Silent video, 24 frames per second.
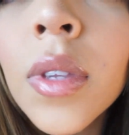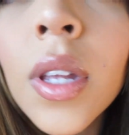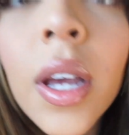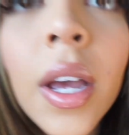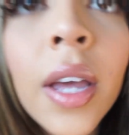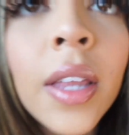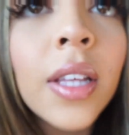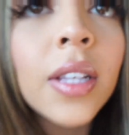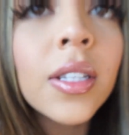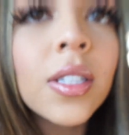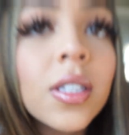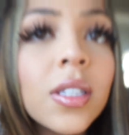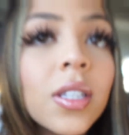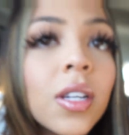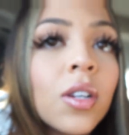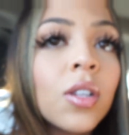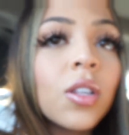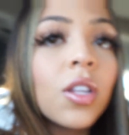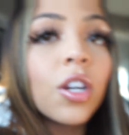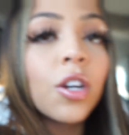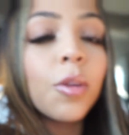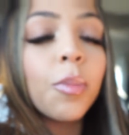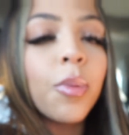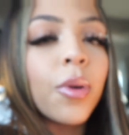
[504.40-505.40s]
and they still
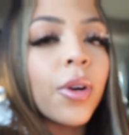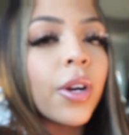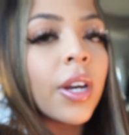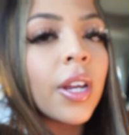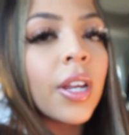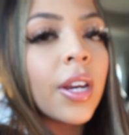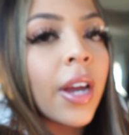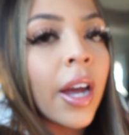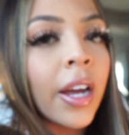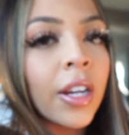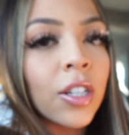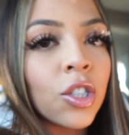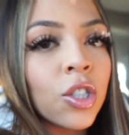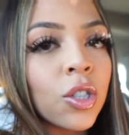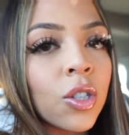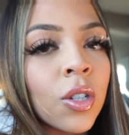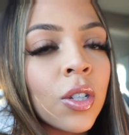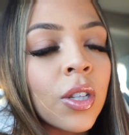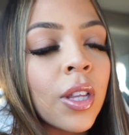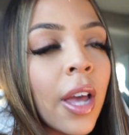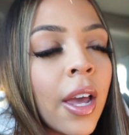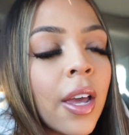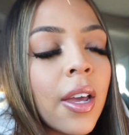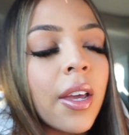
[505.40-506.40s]
look pretty
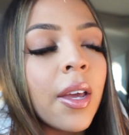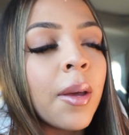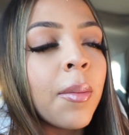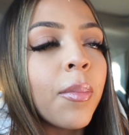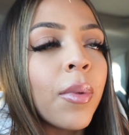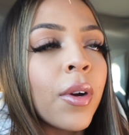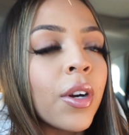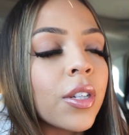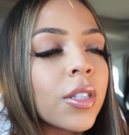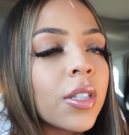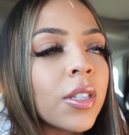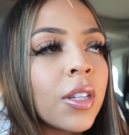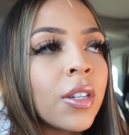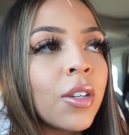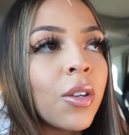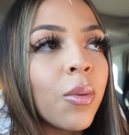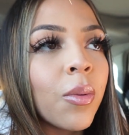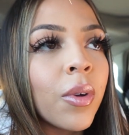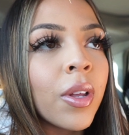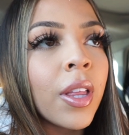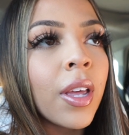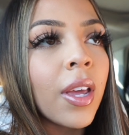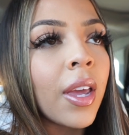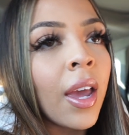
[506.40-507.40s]
natural like in person you
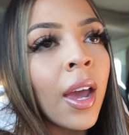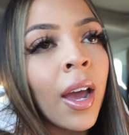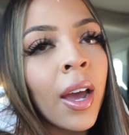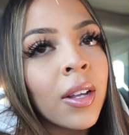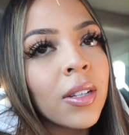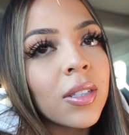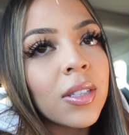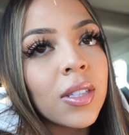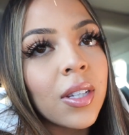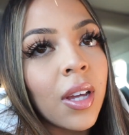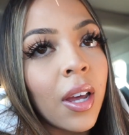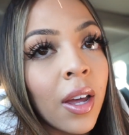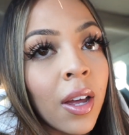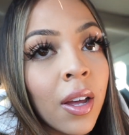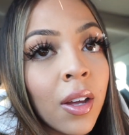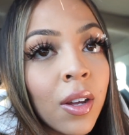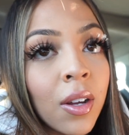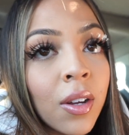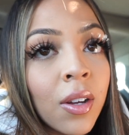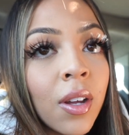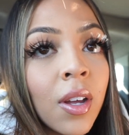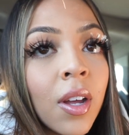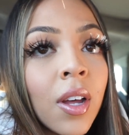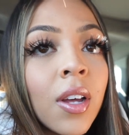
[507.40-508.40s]
really can't
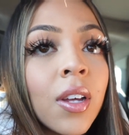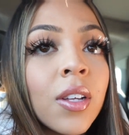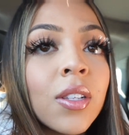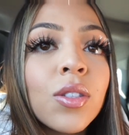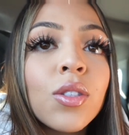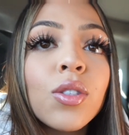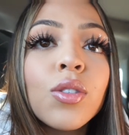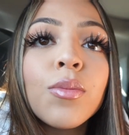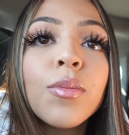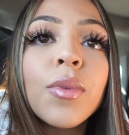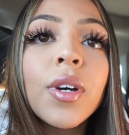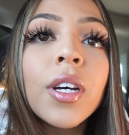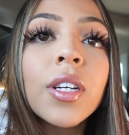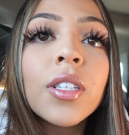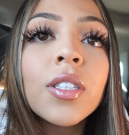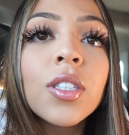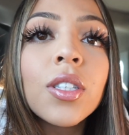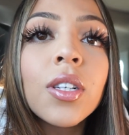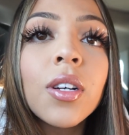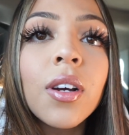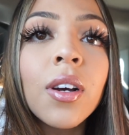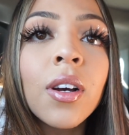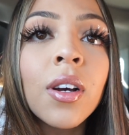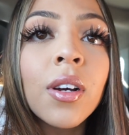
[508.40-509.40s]
tell too
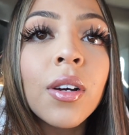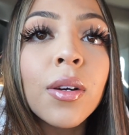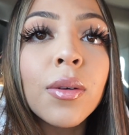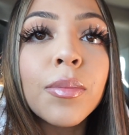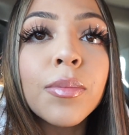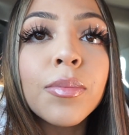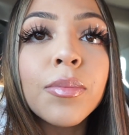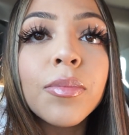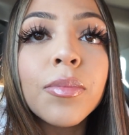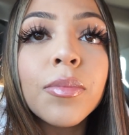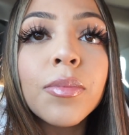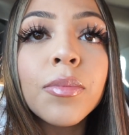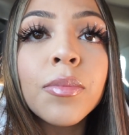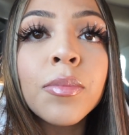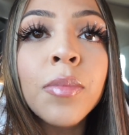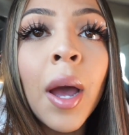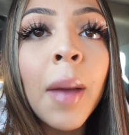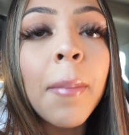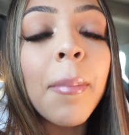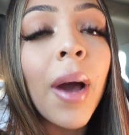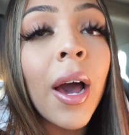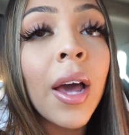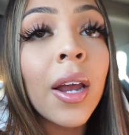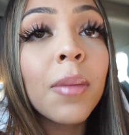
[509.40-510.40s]
much um, my
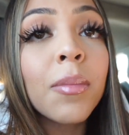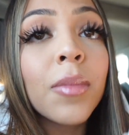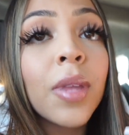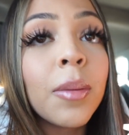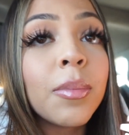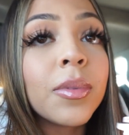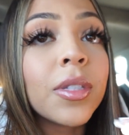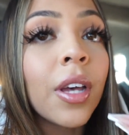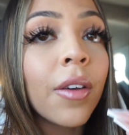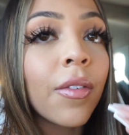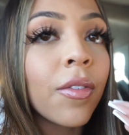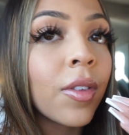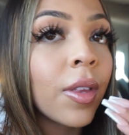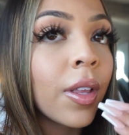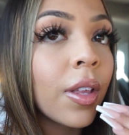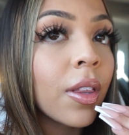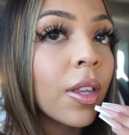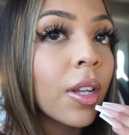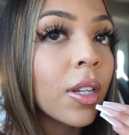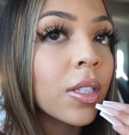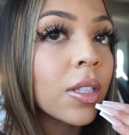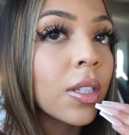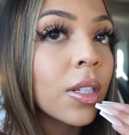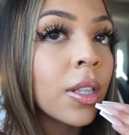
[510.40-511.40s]
bottom lip definitely
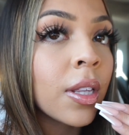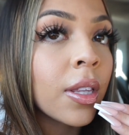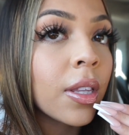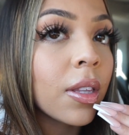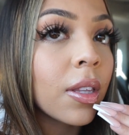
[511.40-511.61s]
looks a,